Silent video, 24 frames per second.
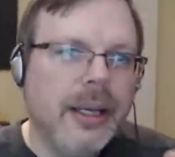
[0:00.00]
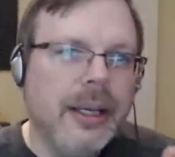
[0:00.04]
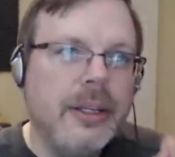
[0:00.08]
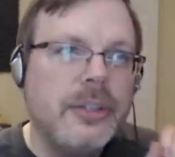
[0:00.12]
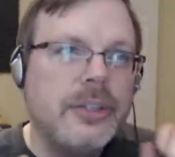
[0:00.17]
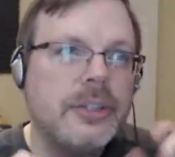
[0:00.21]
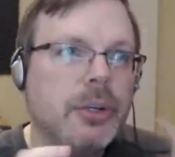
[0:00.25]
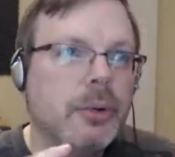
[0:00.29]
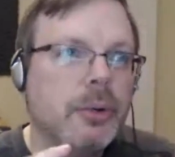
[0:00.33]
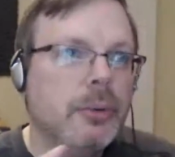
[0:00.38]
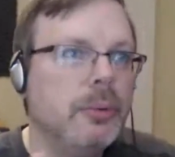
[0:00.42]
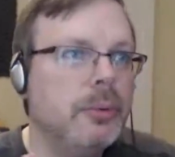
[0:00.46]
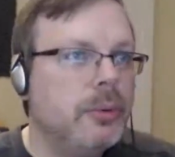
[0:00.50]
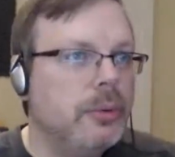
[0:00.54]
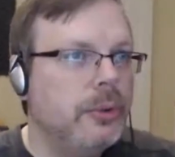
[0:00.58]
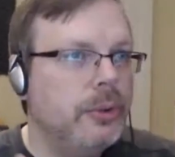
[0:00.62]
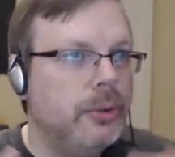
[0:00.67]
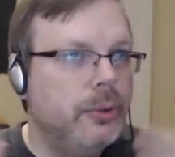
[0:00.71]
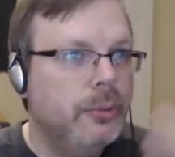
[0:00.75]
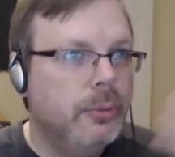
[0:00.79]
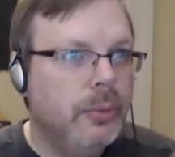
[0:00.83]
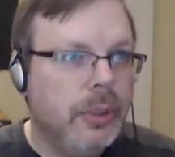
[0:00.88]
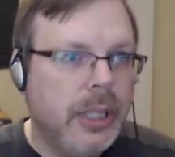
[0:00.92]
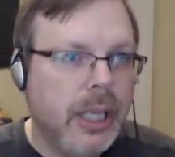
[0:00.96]
So
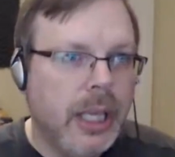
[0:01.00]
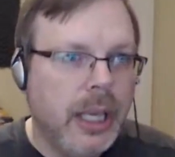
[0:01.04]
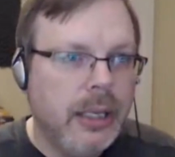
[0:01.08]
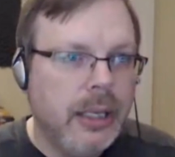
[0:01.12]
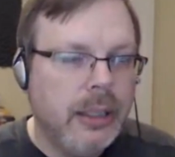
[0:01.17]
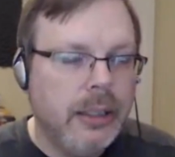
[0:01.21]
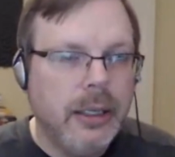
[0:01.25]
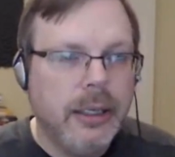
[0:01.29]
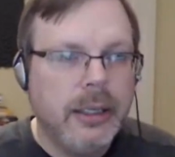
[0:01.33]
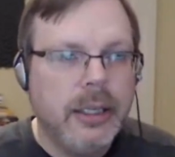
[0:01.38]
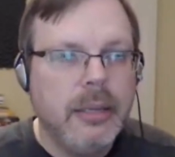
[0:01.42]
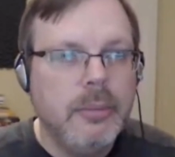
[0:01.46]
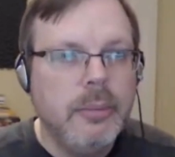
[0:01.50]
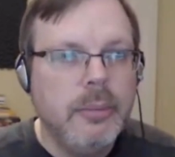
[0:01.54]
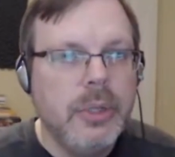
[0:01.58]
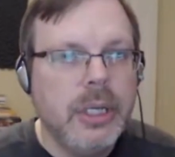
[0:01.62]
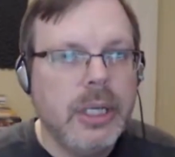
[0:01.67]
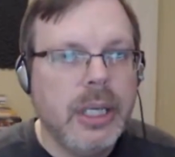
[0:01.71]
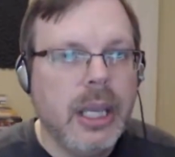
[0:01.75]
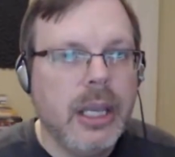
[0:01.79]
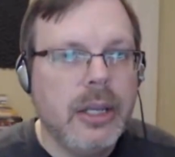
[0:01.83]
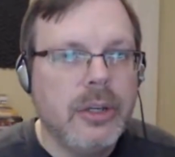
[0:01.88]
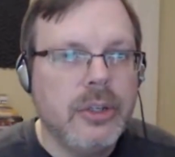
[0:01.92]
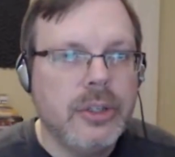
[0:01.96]
you will get a
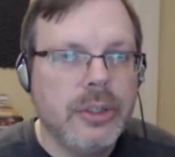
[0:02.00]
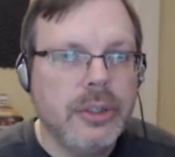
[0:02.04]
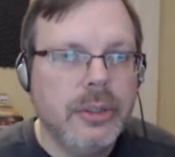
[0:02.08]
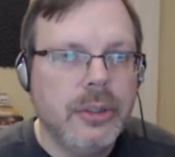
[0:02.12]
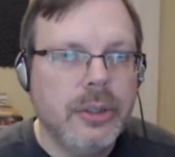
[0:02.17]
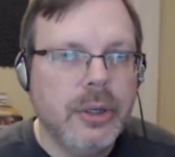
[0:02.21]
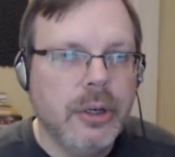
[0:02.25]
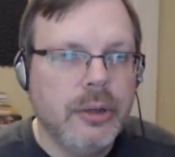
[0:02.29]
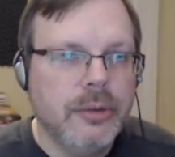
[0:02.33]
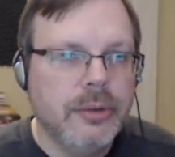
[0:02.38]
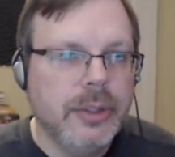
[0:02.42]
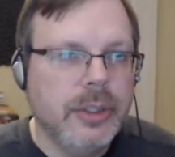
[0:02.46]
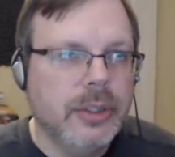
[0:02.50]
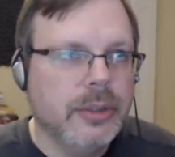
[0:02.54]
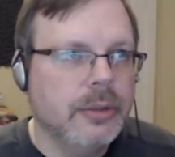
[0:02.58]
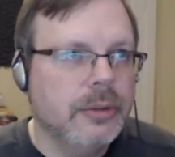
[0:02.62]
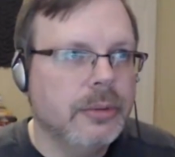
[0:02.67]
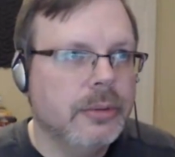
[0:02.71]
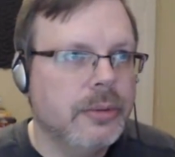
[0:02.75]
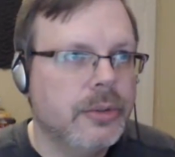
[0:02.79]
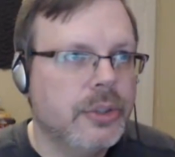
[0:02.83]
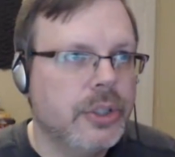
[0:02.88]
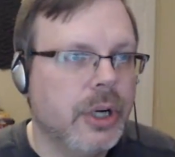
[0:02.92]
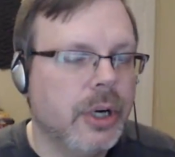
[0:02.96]
communication over your
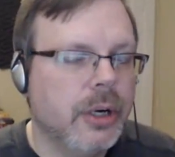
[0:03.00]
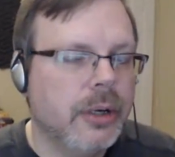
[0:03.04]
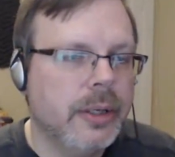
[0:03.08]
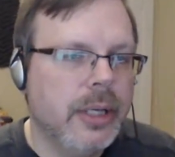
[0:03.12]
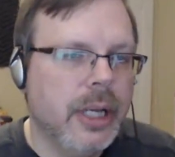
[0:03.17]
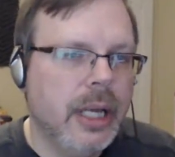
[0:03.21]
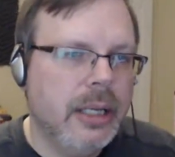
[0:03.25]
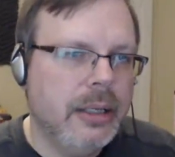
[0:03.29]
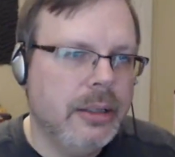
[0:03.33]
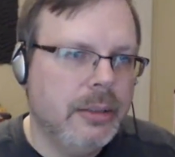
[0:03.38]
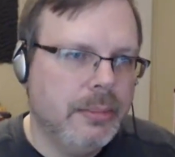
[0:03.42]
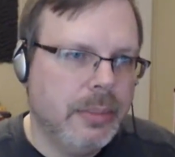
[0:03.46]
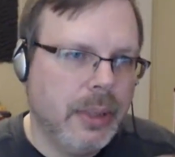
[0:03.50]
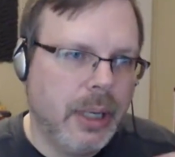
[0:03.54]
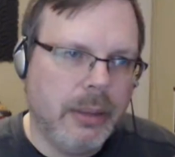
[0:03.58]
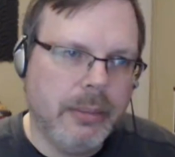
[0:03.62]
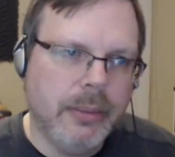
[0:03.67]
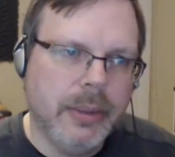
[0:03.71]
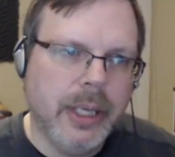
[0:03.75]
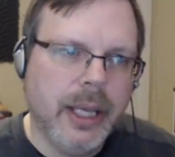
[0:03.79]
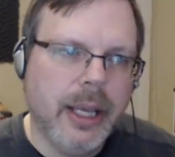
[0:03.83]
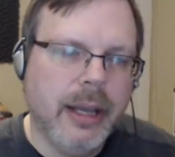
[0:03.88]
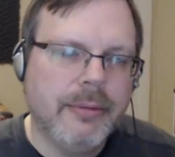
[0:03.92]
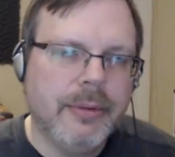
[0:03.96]
shard net. You probably
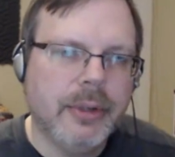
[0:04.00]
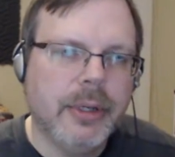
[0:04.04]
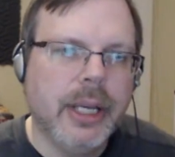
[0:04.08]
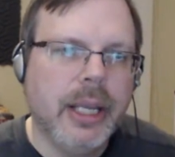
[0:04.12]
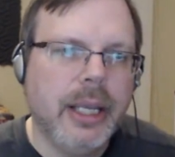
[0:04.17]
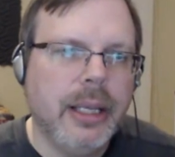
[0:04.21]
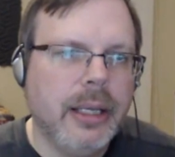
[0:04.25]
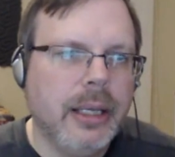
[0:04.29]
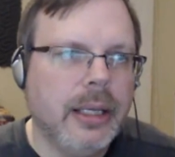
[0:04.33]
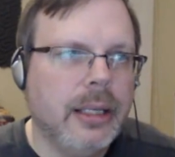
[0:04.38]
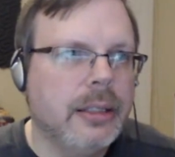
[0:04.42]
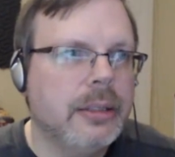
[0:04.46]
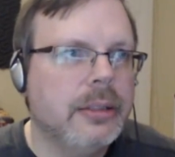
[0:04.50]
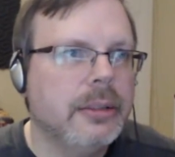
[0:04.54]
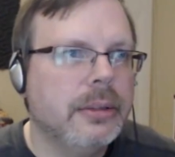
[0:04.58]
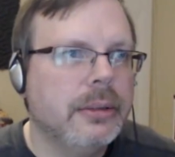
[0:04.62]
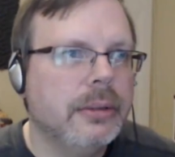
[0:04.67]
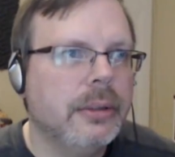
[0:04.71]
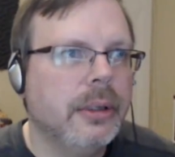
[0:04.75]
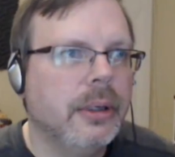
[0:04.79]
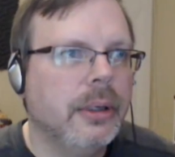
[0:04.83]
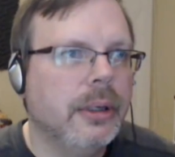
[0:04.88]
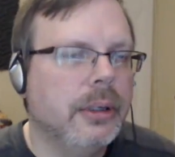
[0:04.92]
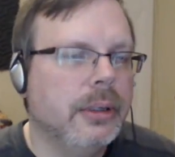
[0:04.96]
have your hands
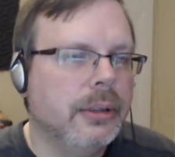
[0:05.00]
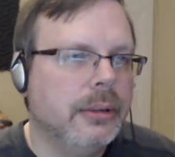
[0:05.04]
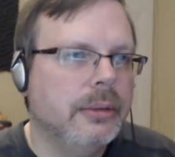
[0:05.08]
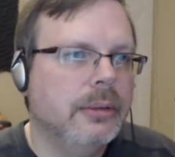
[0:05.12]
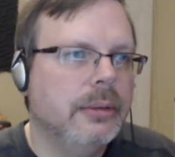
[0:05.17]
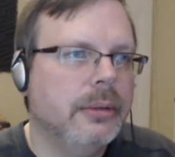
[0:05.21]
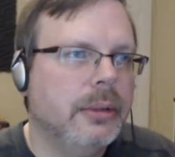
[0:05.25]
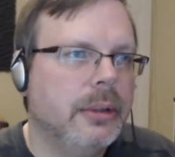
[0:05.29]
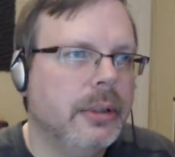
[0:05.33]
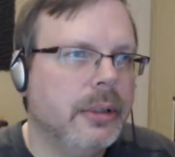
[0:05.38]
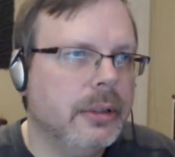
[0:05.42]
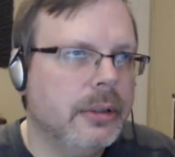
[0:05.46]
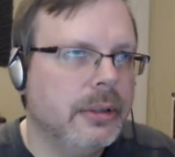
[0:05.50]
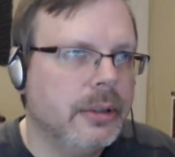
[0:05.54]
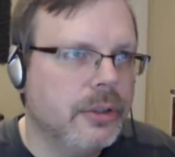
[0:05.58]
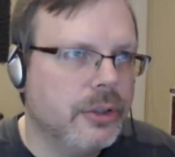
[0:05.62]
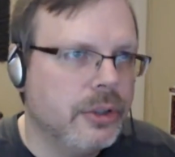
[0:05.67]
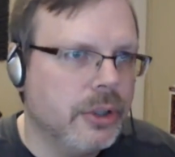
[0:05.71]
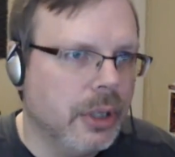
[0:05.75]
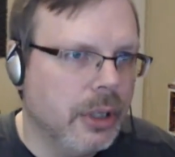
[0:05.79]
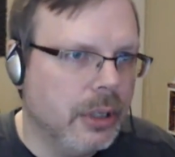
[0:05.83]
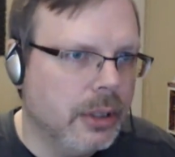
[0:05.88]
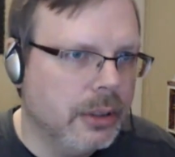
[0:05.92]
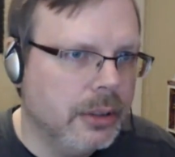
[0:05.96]
on the
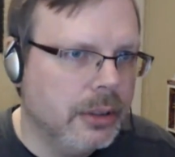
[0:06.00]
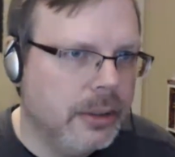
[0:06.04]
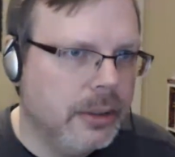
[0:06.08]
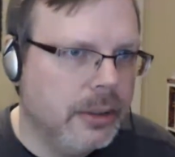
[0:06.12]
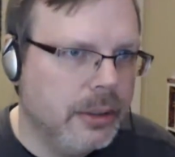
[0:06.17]
shard.